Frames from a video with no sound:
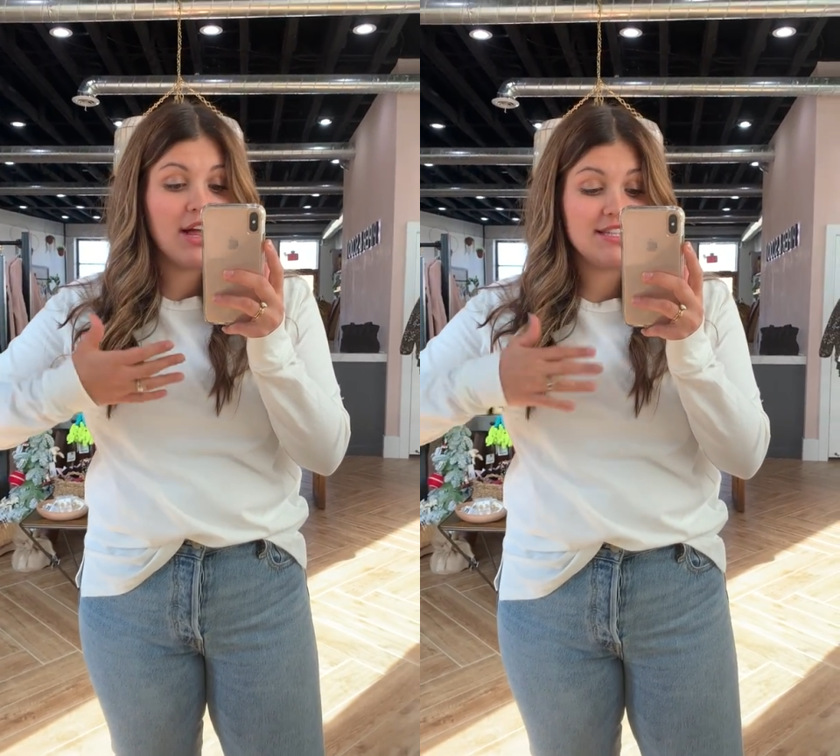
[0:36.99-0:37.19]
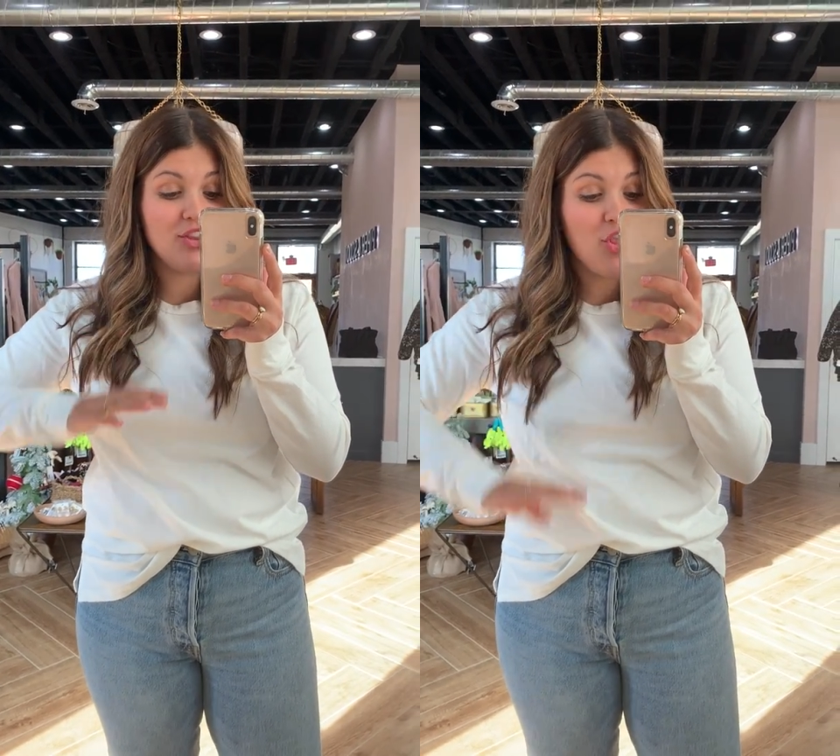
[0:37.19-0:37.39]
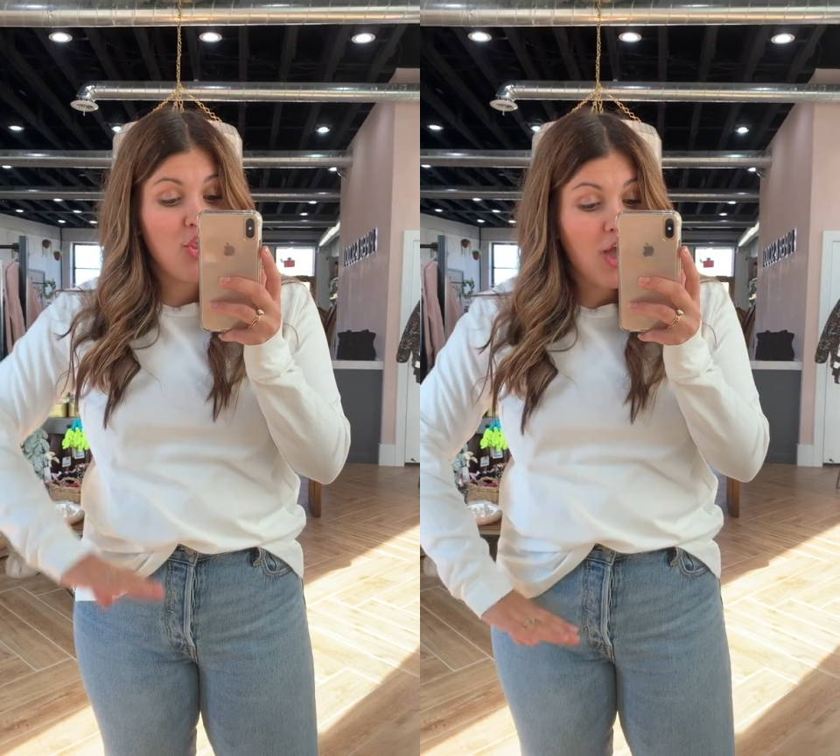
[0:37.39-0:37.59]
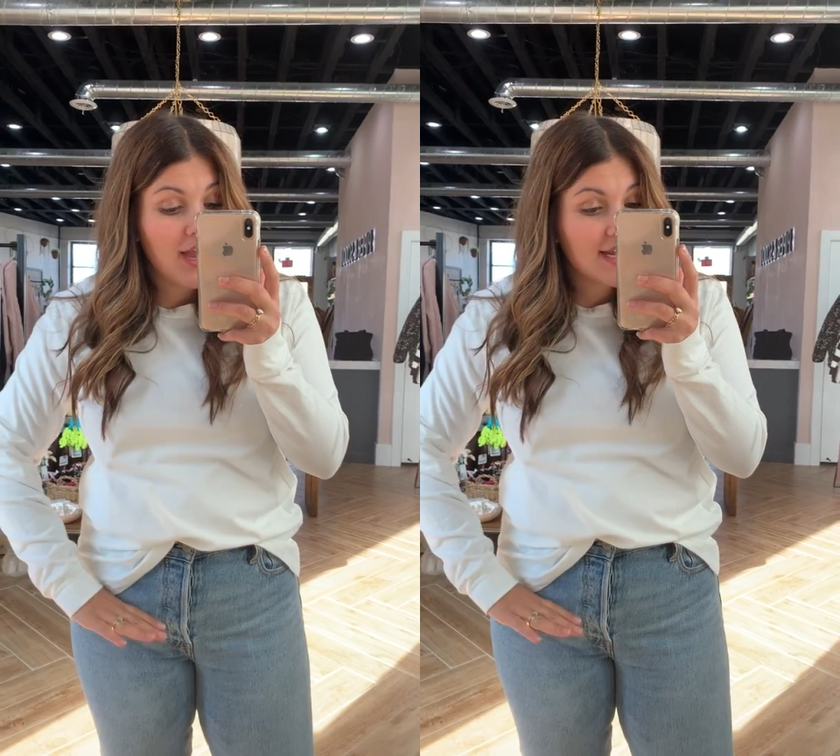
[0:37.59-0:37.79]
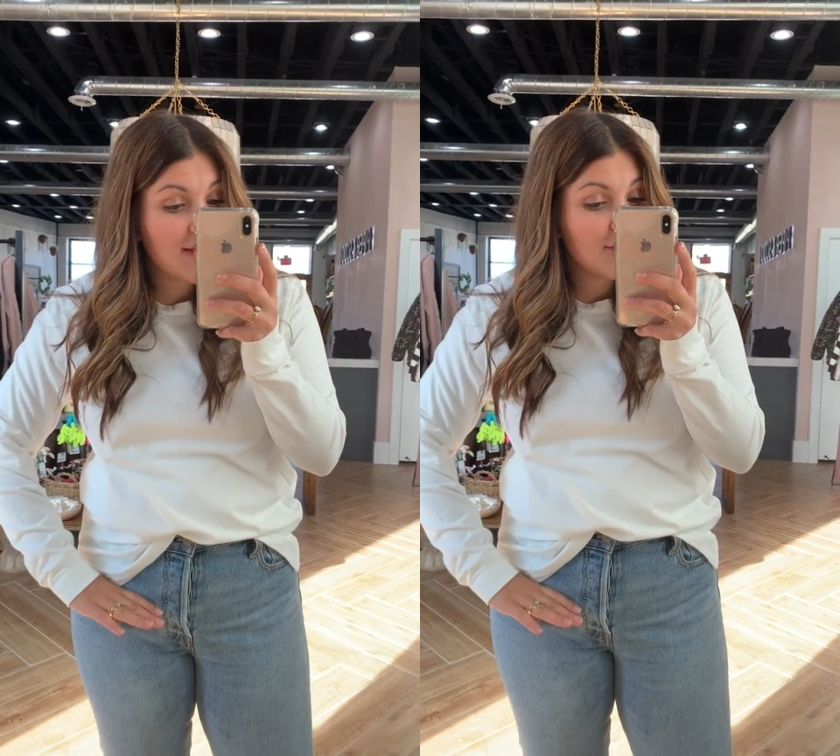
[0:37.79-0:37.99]
It's
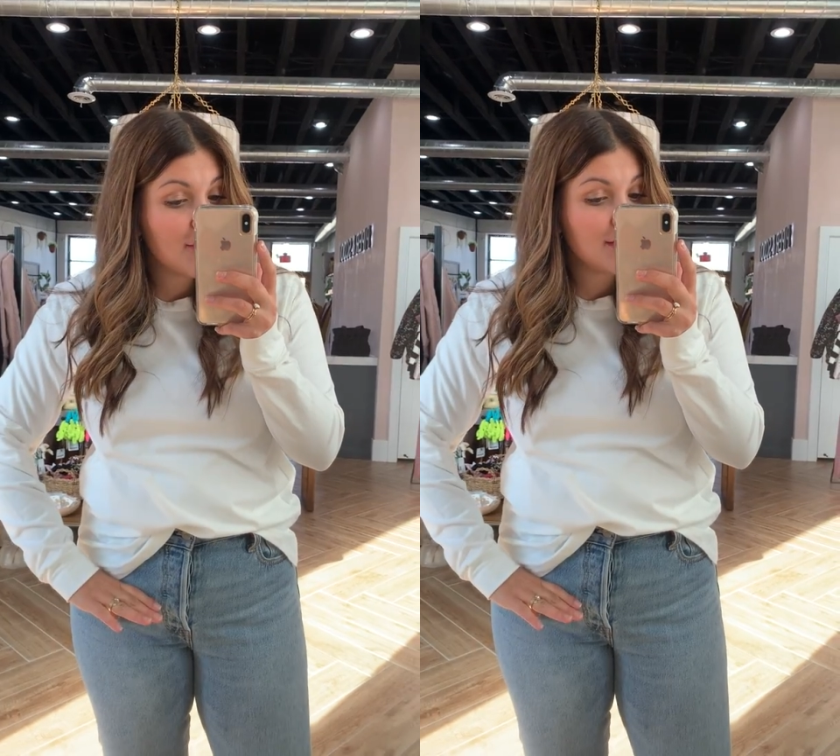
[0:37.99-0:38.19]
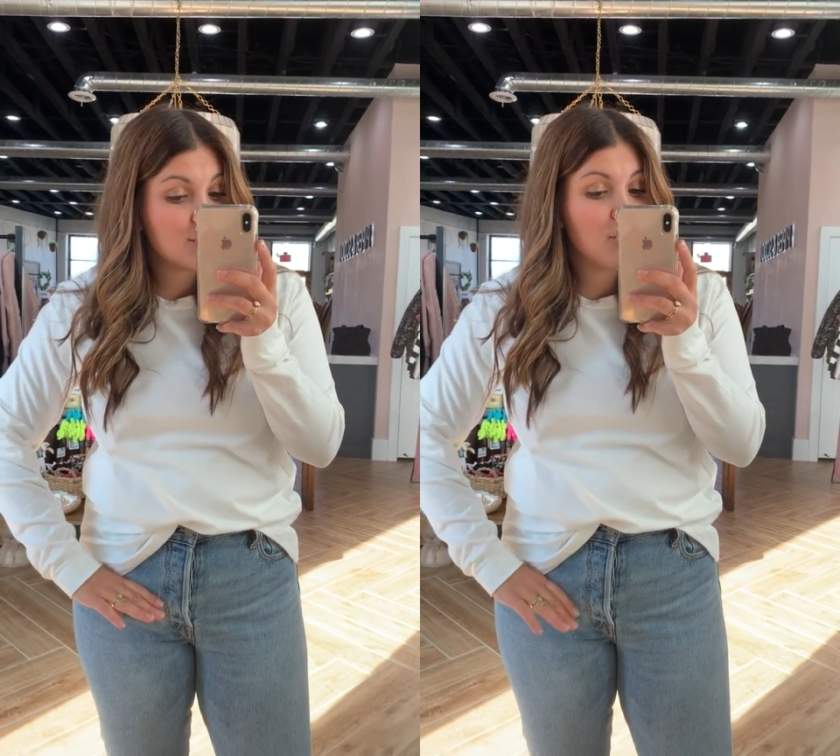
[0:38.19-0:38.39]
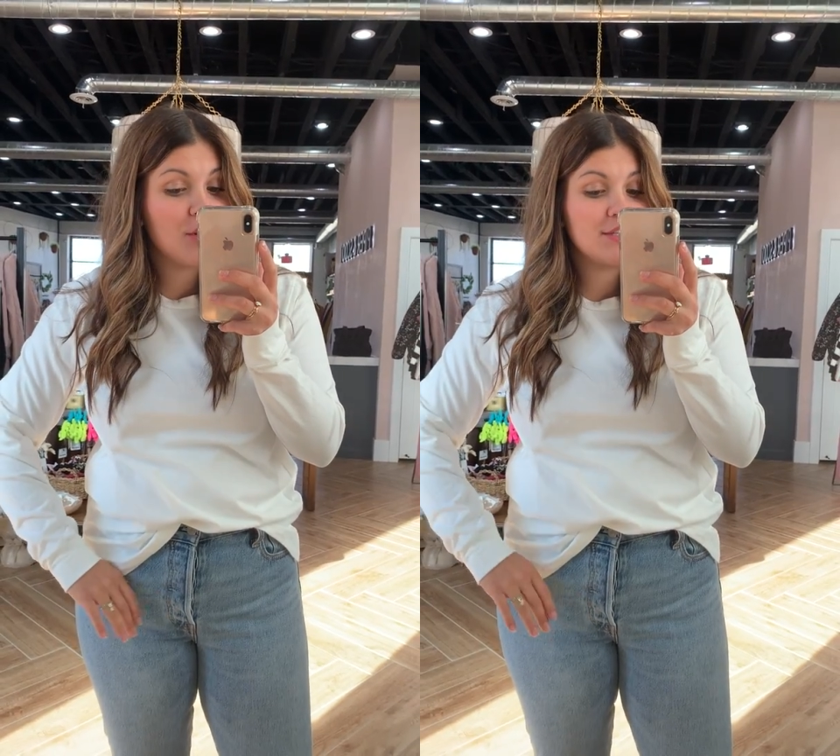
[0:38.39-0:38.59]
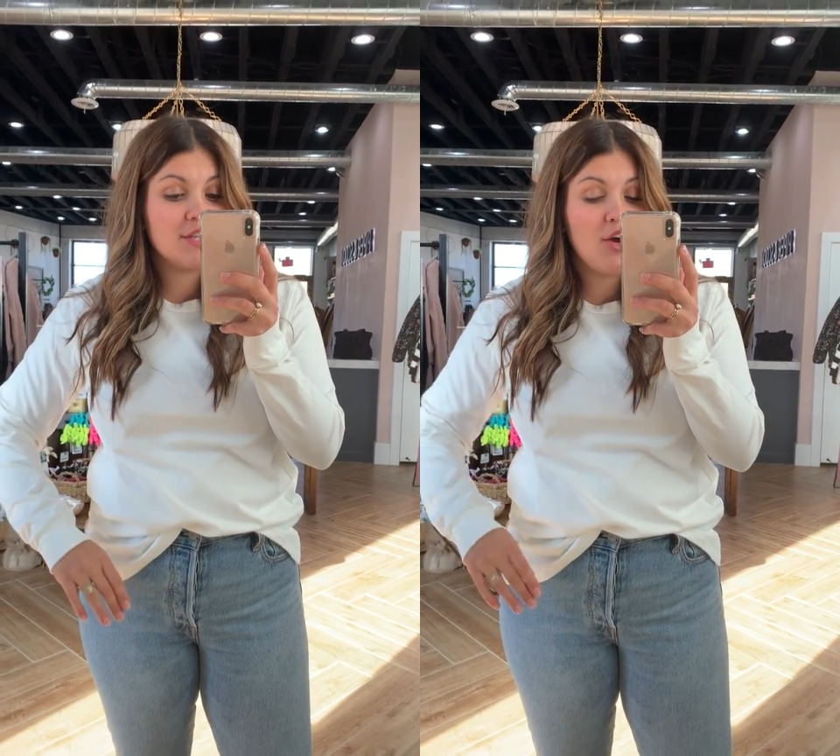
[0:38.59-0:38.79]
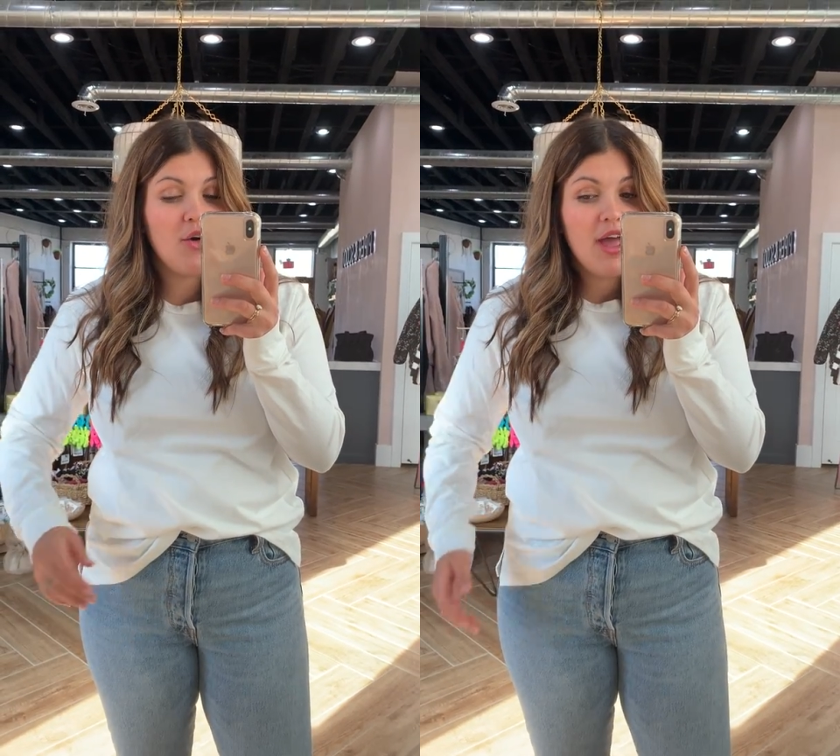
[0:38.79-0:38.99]
long enough in my
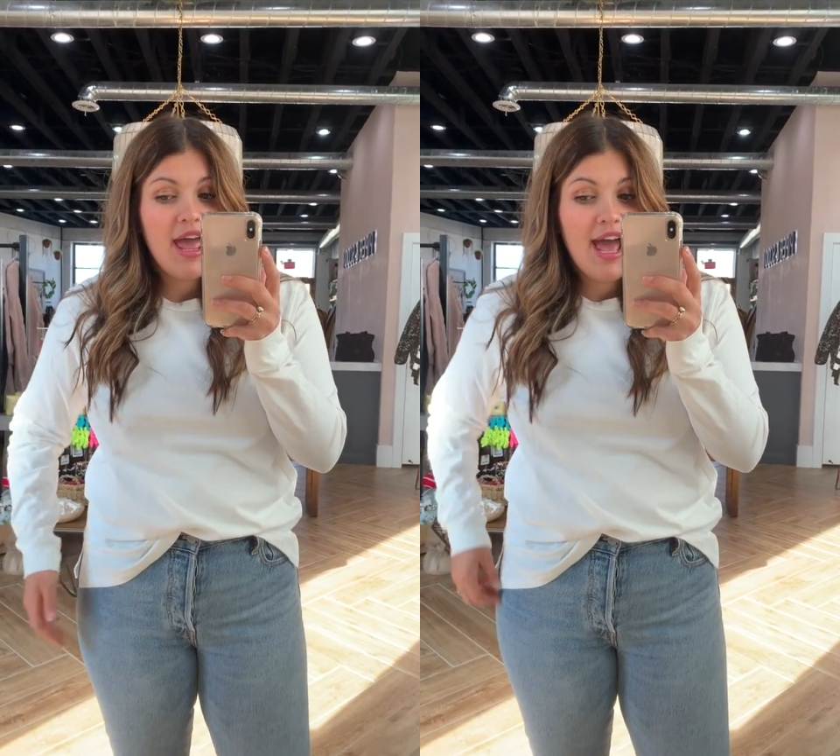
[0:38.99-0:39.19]
torso,